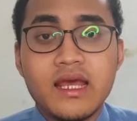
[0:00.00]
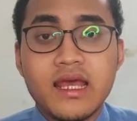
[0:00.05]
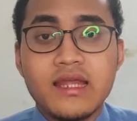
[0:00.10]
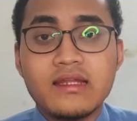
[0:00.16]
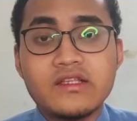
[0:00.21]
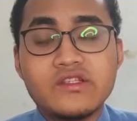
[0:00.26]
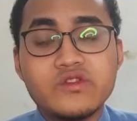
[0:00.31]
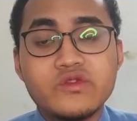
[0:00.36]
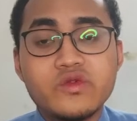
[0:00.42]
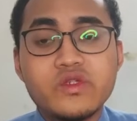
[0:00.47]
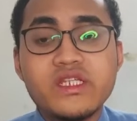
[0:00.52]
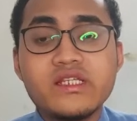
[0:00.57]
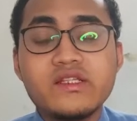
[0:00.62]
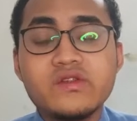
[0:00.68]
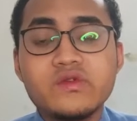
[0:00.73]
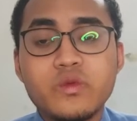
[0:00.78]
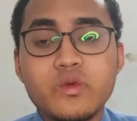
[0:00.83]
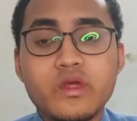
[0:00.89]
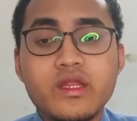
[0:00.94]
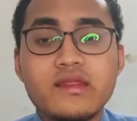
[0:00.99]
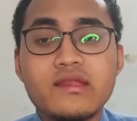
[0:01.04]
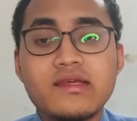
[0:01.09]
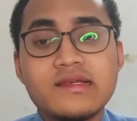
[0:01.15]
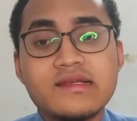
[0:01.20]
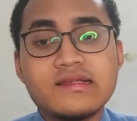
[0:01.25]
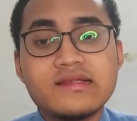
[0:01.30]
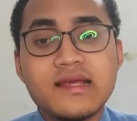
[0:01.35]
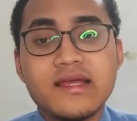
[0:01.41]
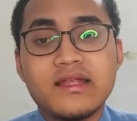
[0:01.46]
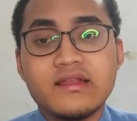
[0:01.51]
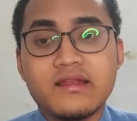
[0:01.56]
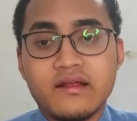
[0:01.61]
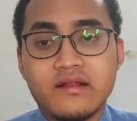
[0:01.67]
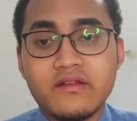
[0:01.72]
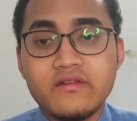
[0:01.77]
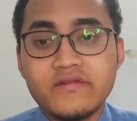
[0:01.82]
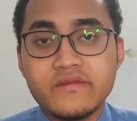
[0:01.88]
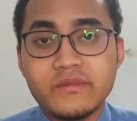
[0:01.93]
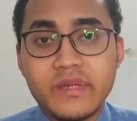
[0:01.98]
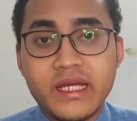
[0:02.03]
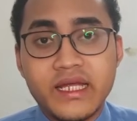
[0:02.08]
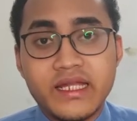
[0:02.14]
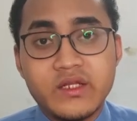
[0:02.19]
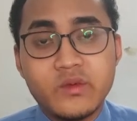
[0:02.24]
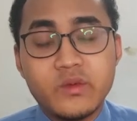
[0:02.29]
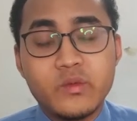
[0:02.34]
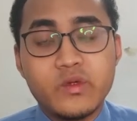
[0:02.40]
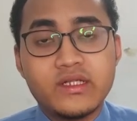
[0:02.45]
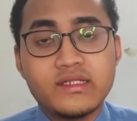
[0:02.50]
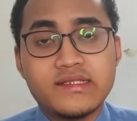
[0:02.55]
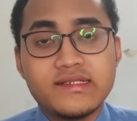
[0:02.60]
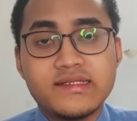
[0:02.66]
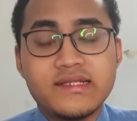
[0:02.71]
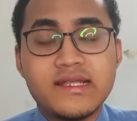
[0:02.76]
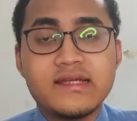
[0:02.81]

and the students with the assigned alphabet will